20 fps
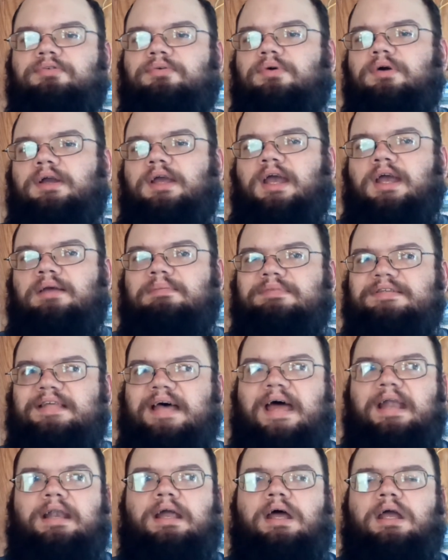4 games
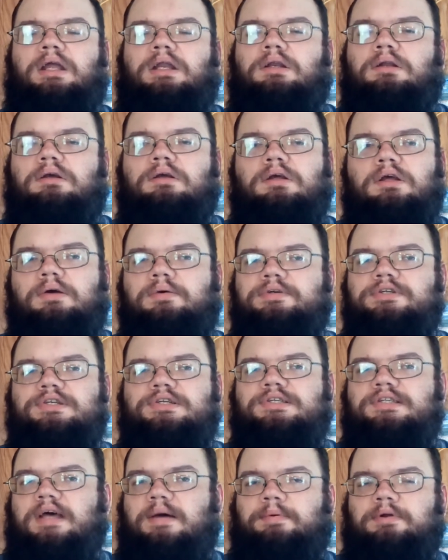that night. It was
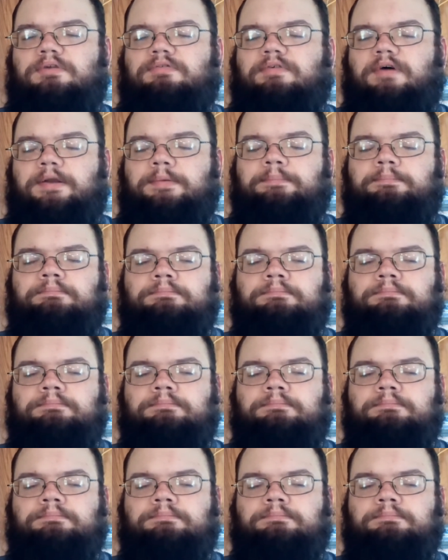just that much fun.